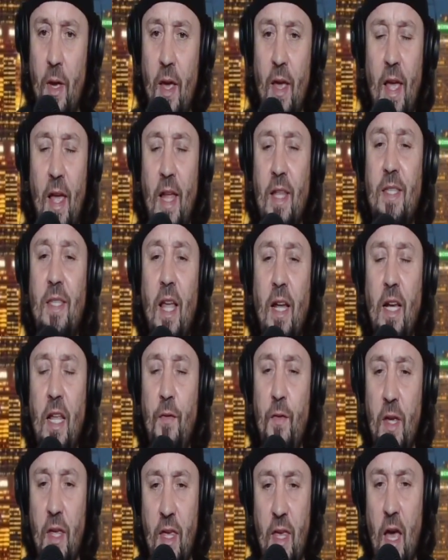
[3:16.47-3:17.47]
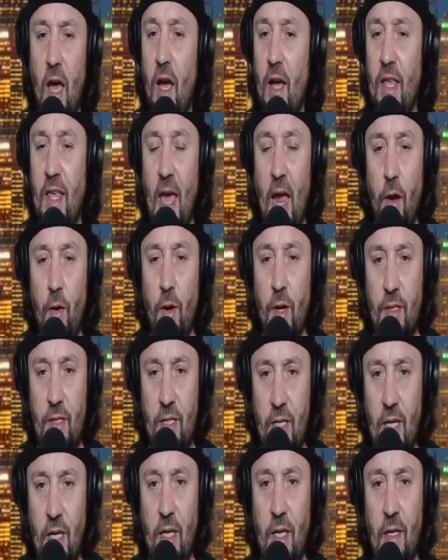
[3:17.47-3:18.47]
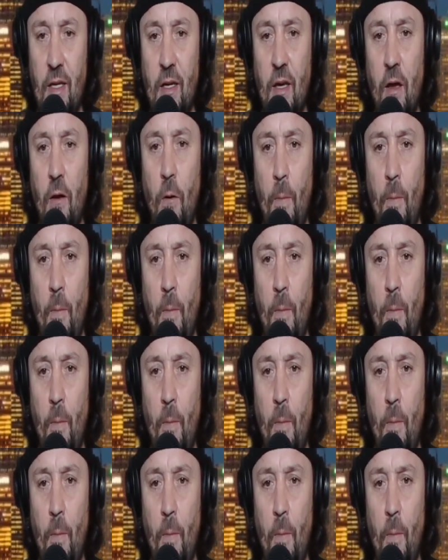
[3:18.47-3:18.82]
It's not even a guarantee